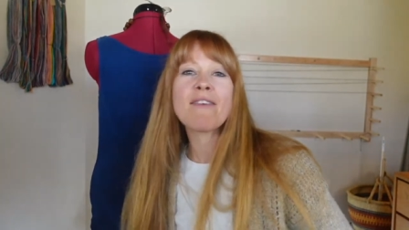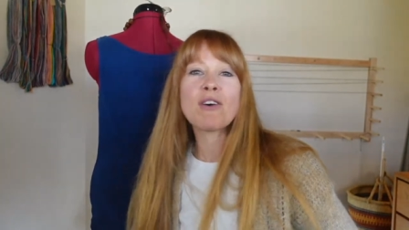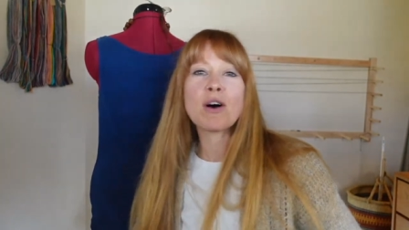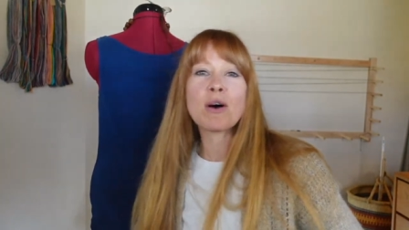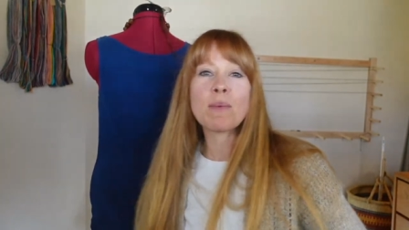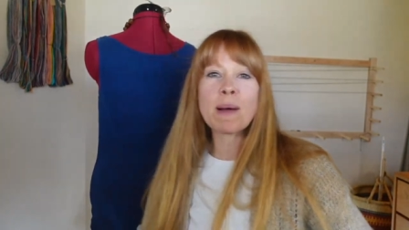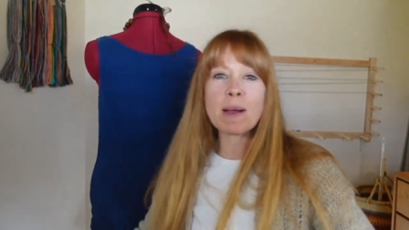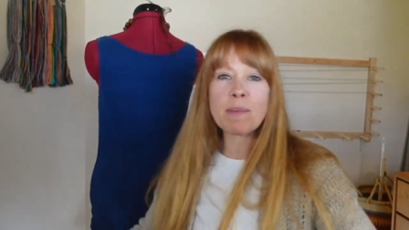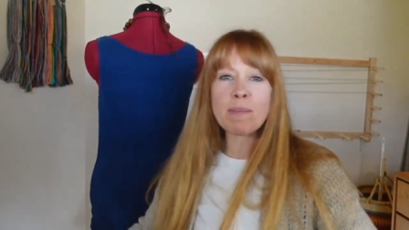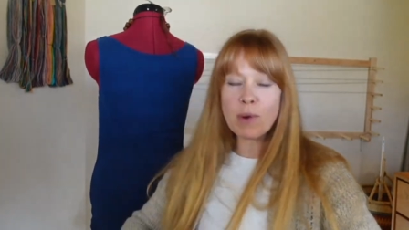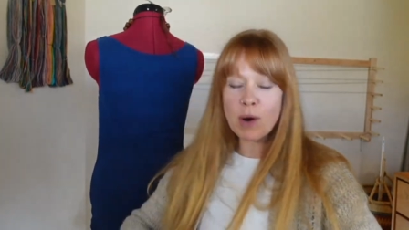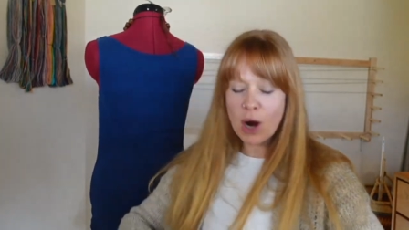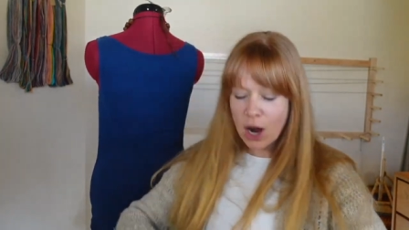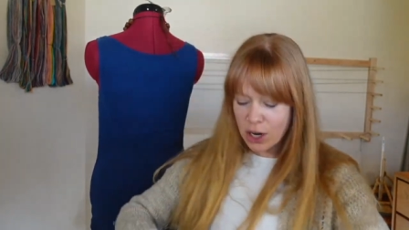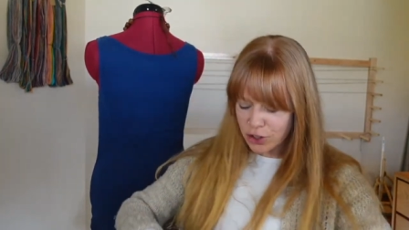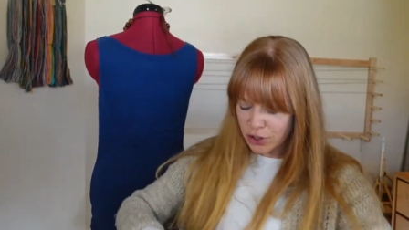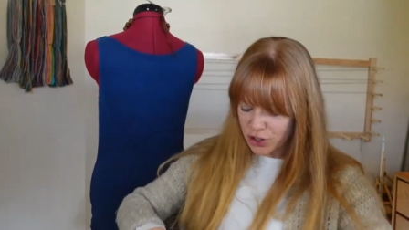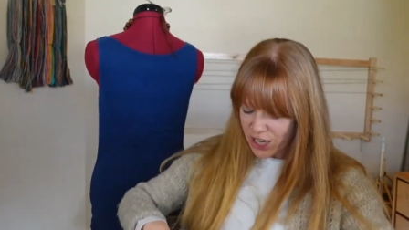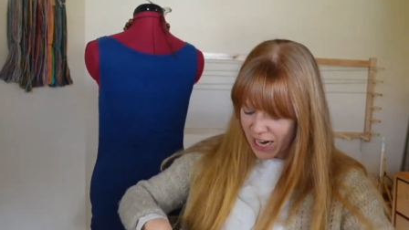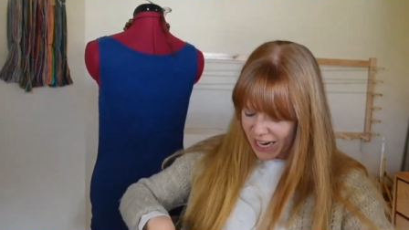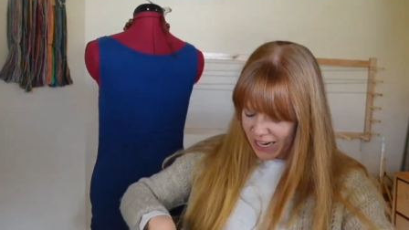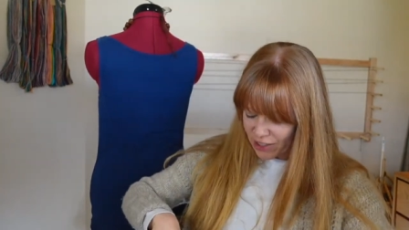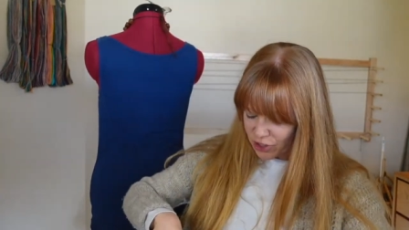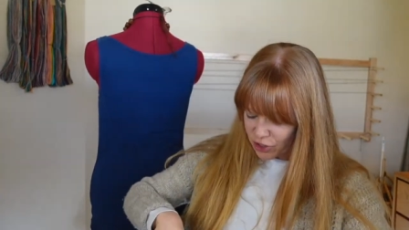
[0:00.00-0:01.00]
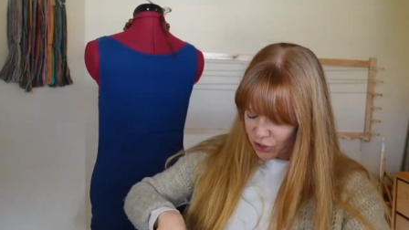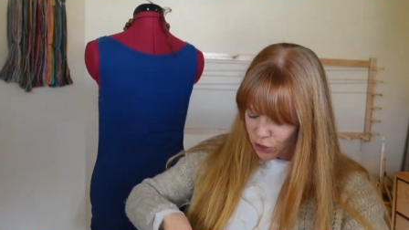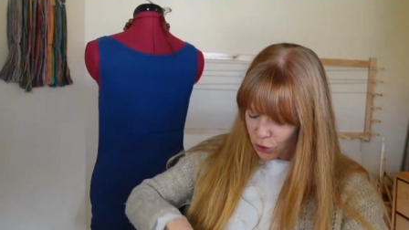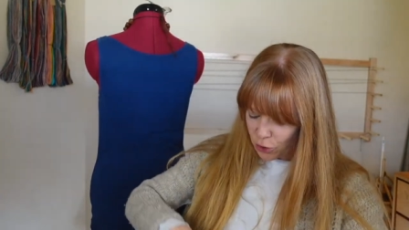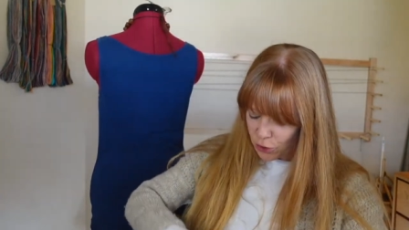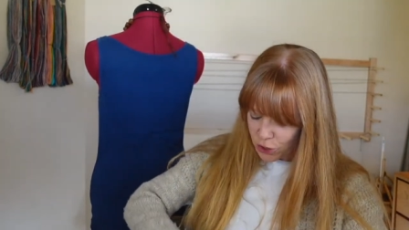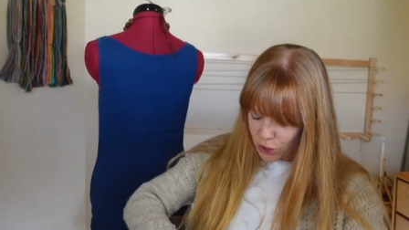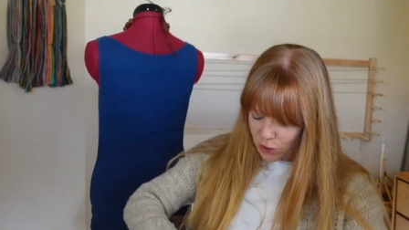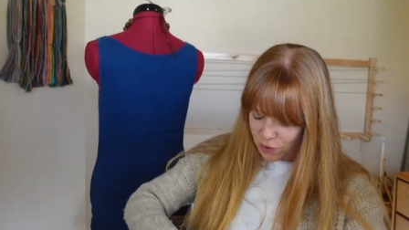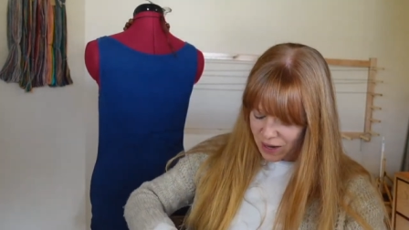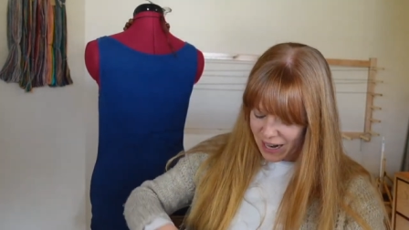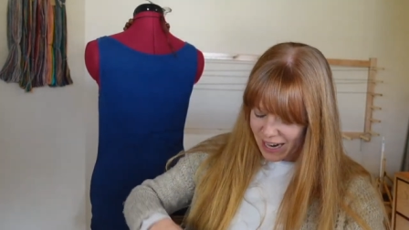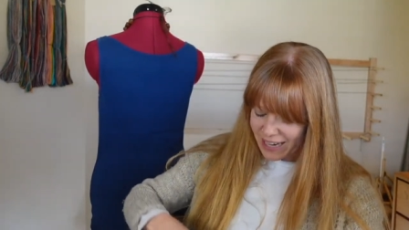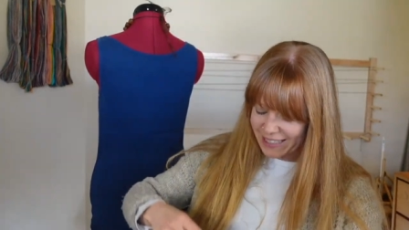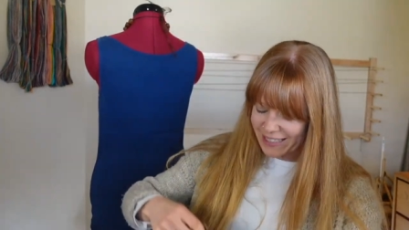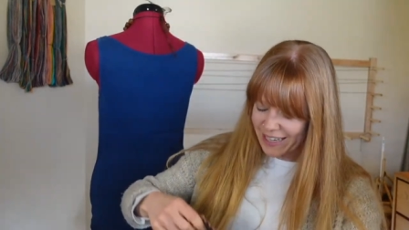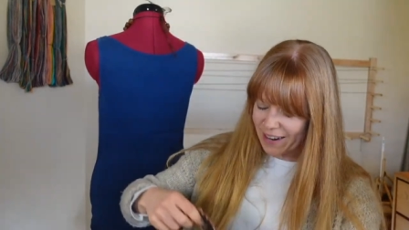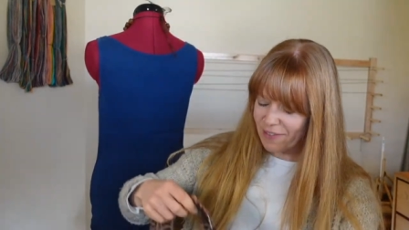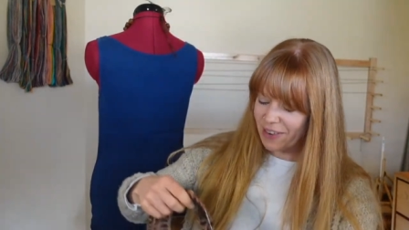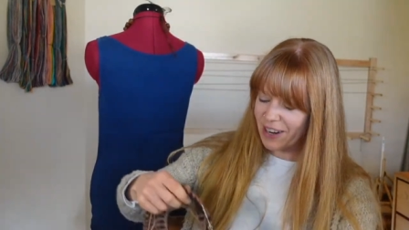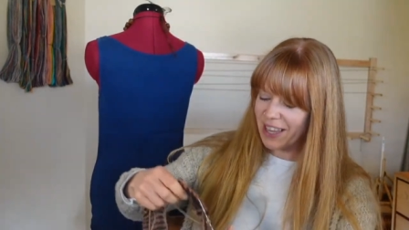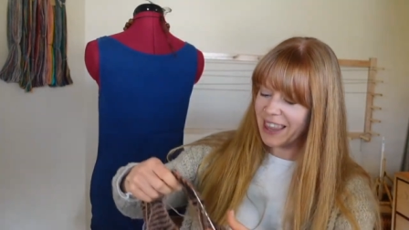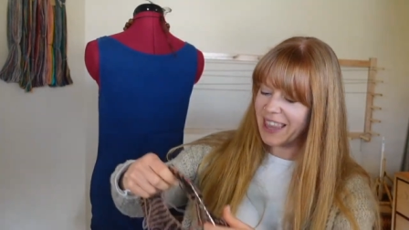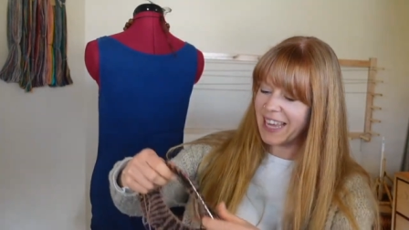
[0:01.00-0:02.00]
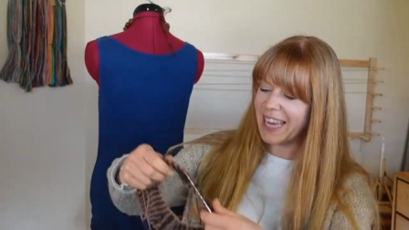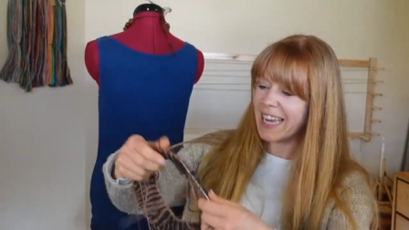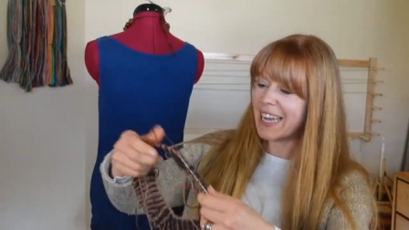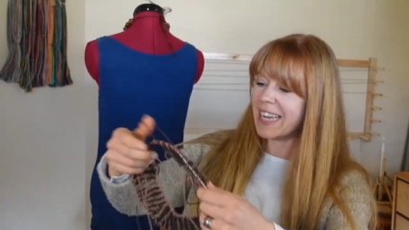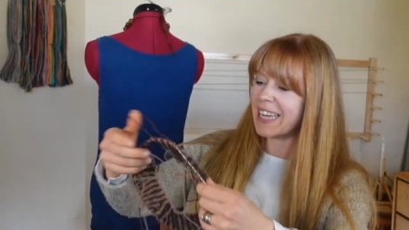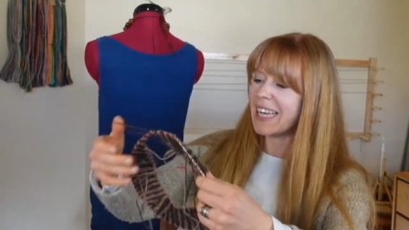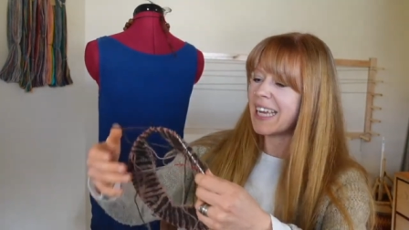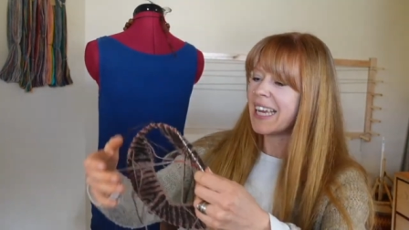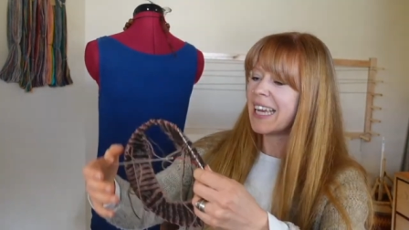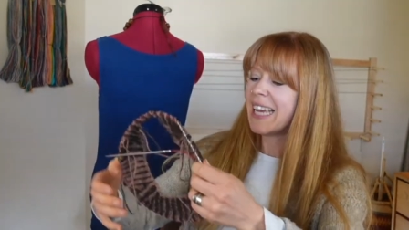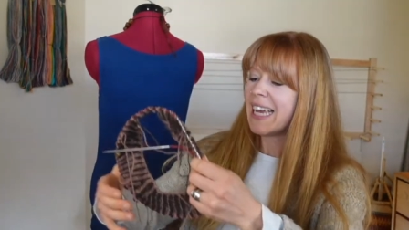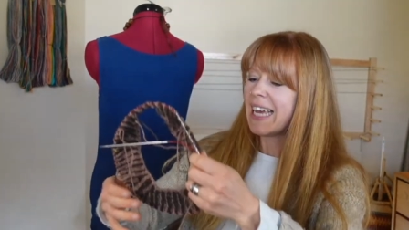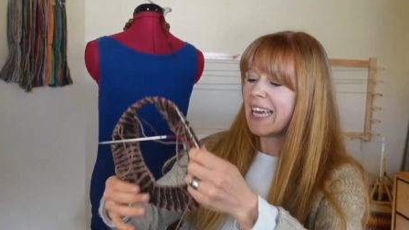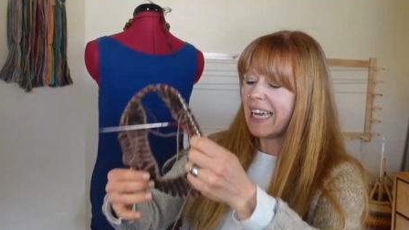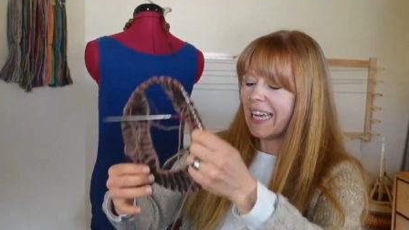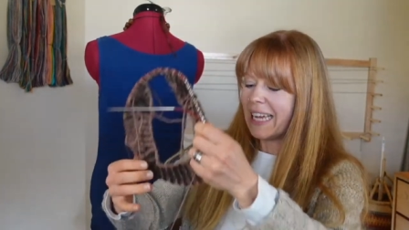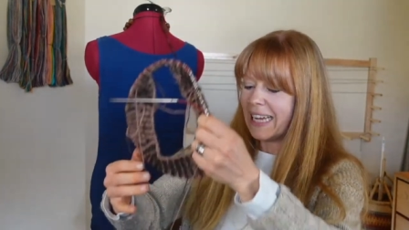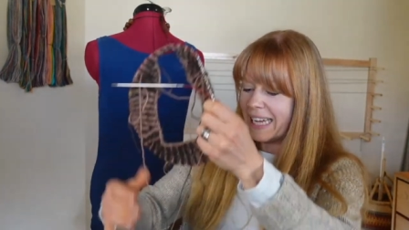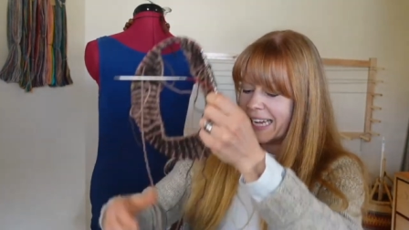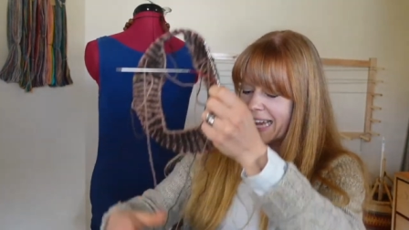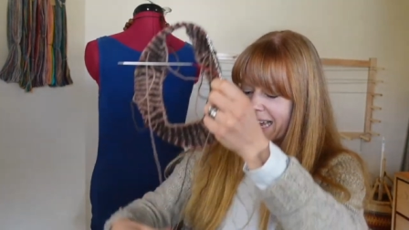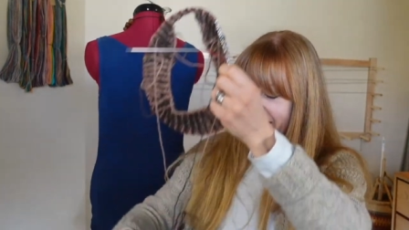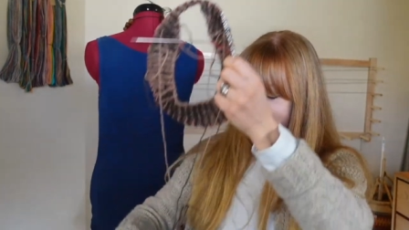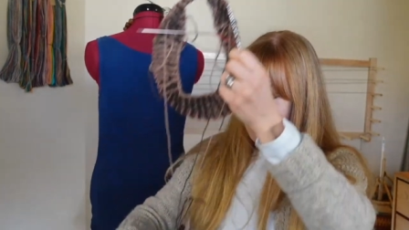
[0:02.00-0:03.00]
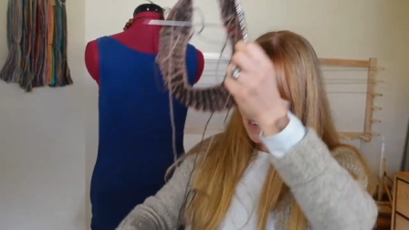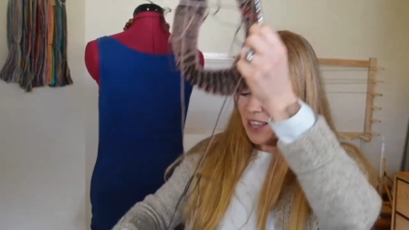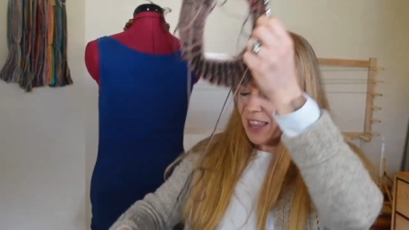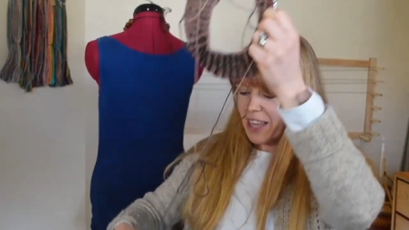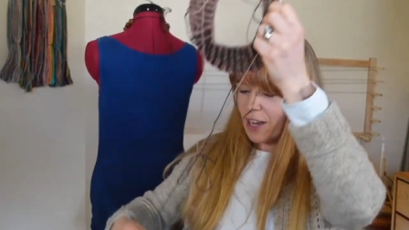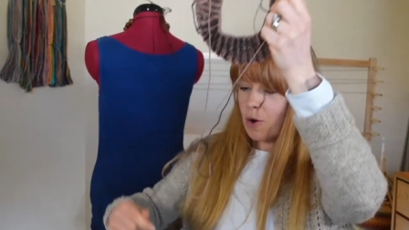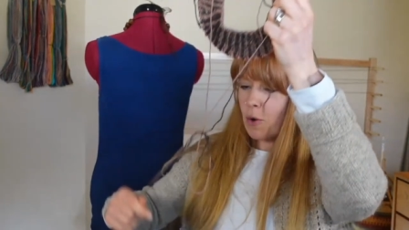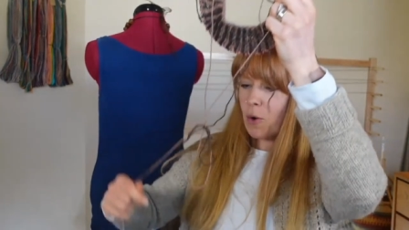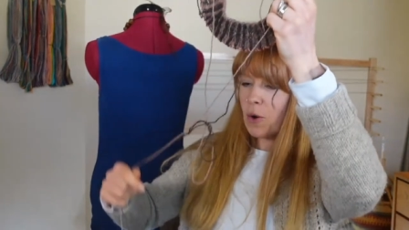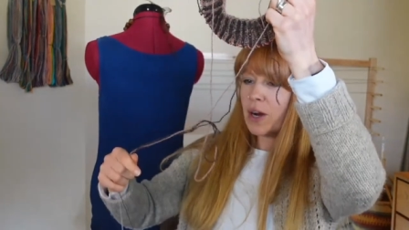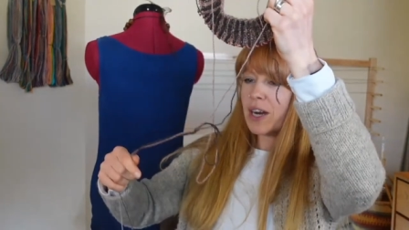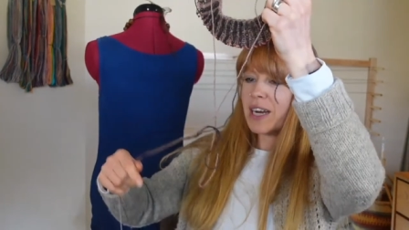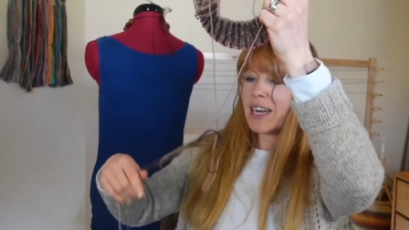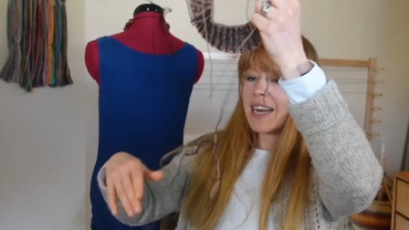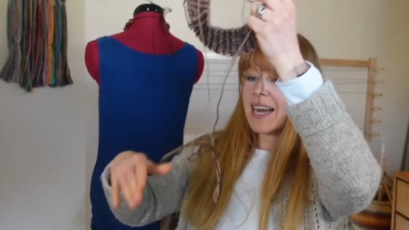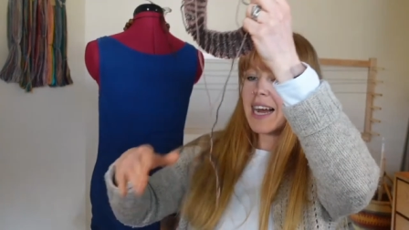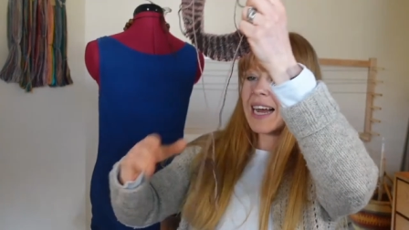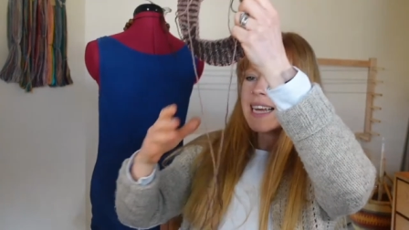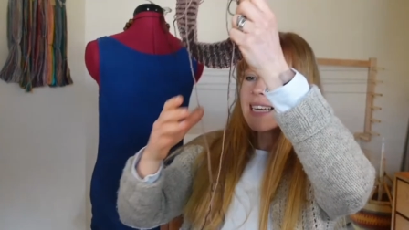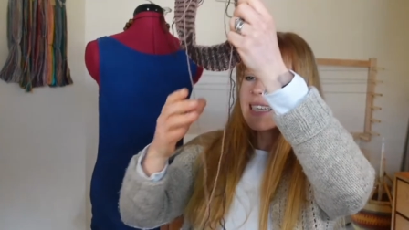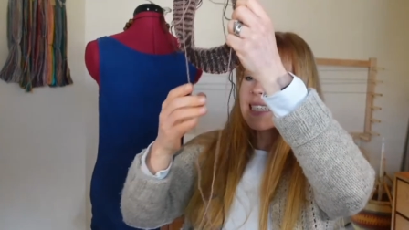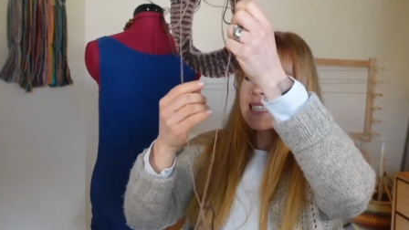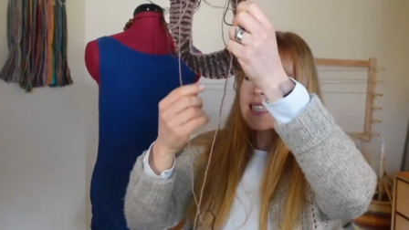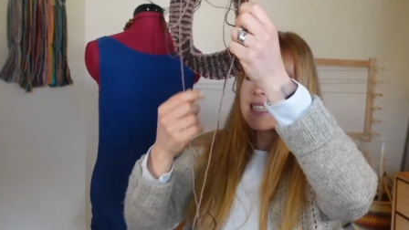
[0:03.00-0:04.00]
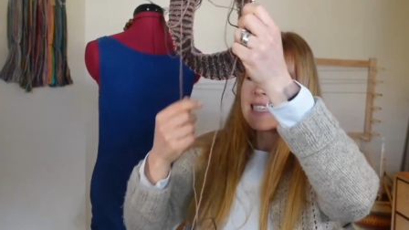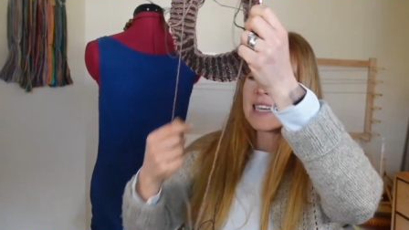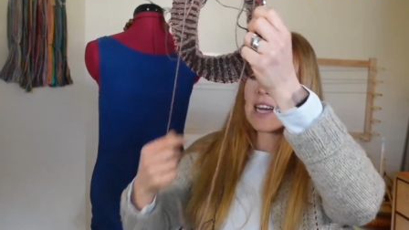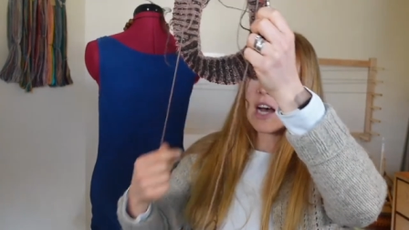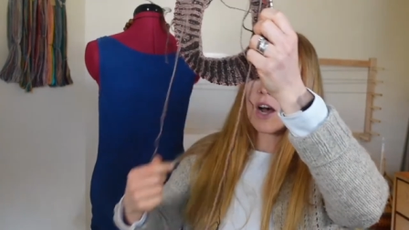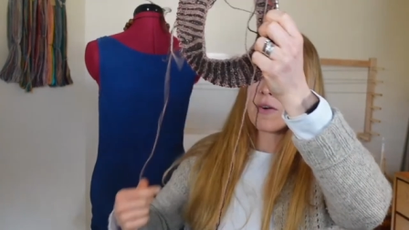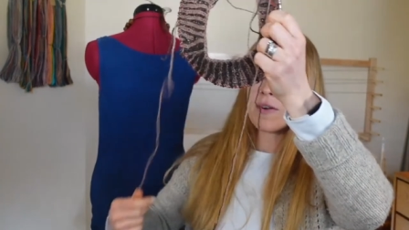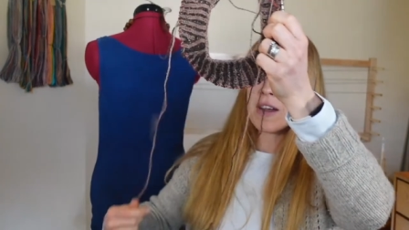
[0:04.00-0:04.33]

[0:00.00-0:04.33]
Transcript: have all my projects, show you guys everything, get everything organized.